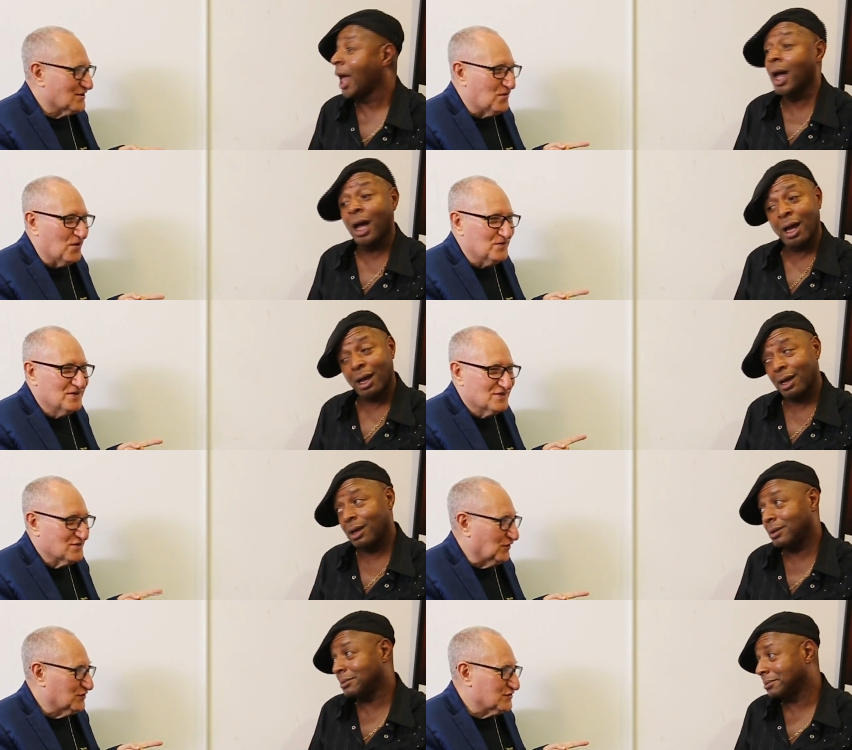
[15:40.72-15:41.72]
Speaker 1: To quote
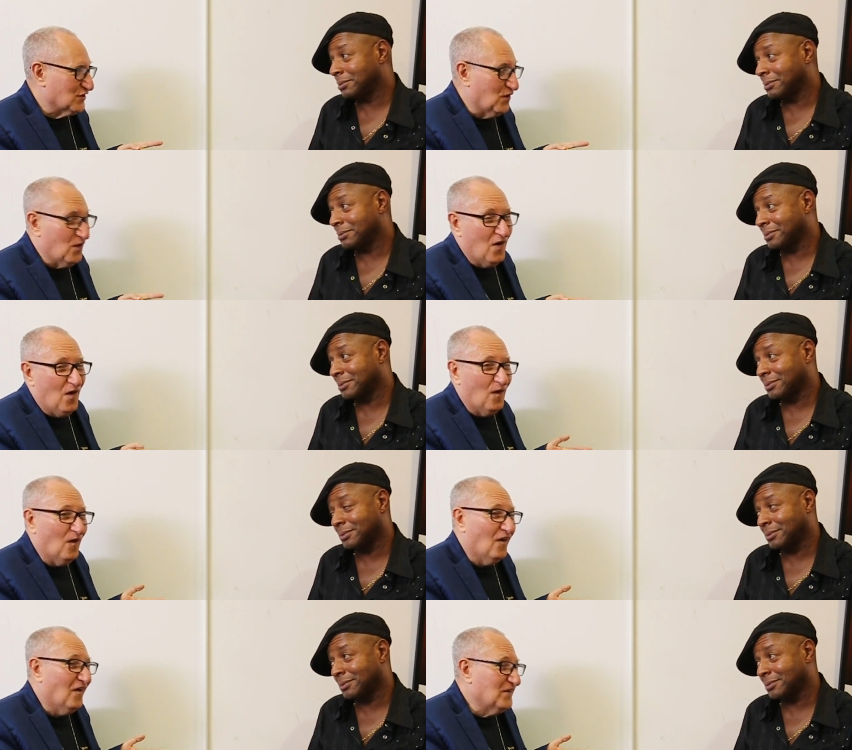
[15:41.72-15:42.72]
Soul II Soul,
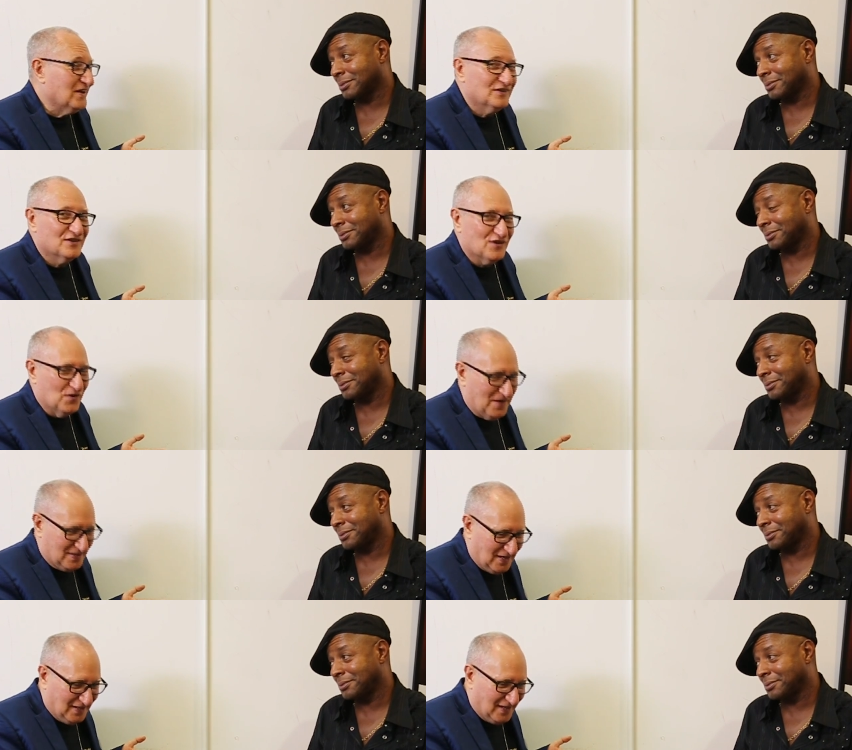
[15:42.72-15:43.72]
or we could go
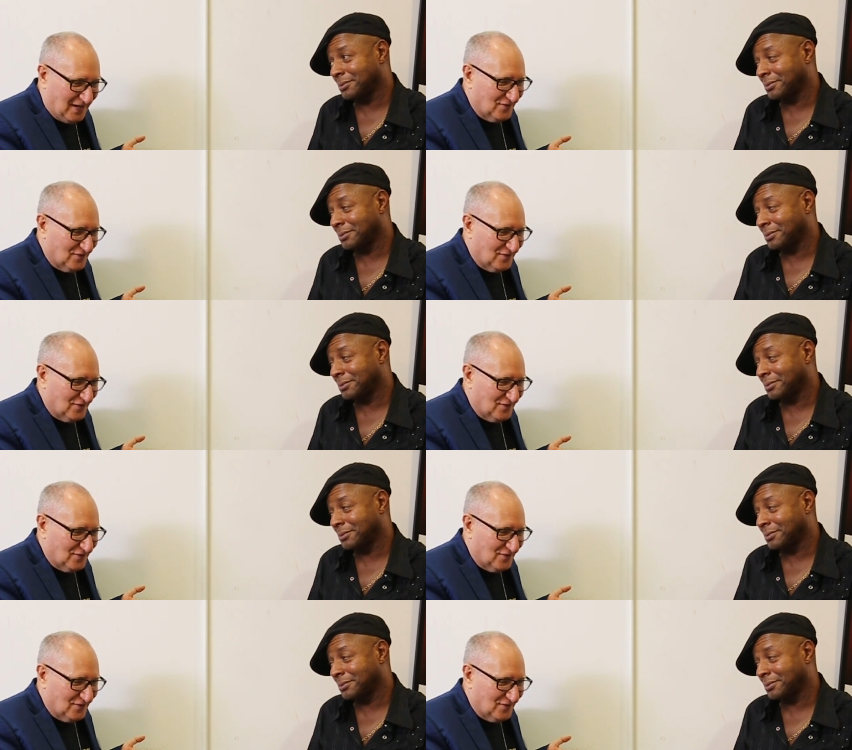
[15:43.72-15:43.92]
back to Eddie